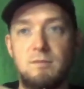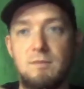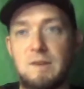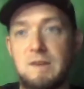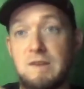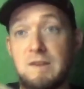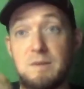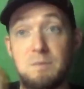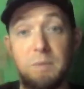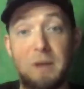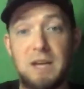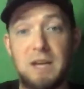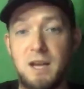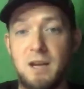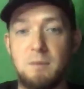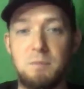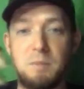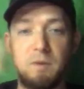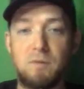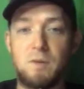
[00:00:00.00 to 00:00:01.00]
spinning
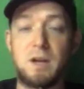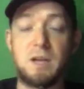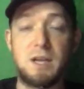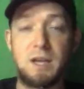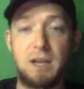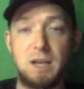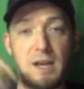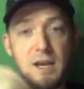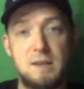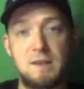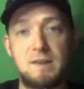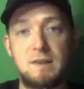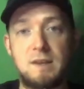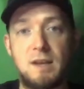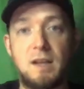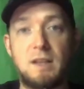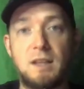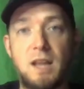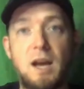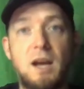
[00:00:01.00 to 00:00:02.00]
up and running against
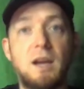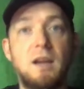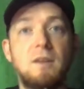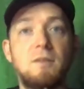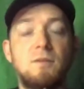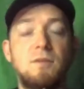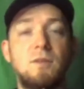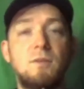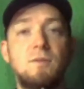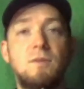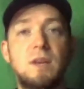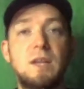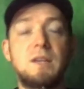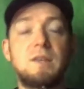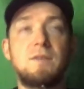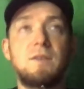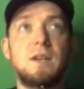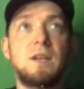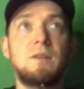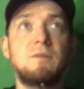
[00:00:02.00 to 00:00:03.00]
a live
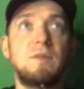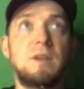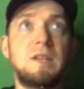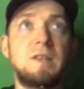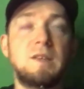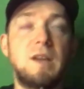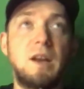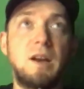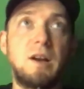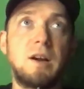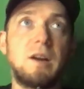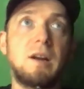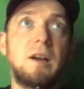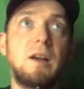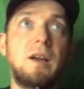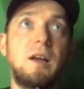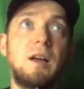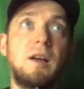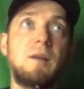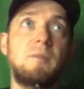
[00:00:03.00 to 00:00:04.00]
vSphere and vCenter,
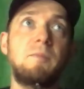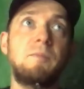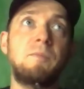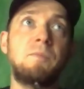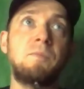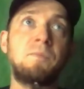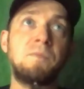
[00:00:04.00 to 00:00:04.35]
um,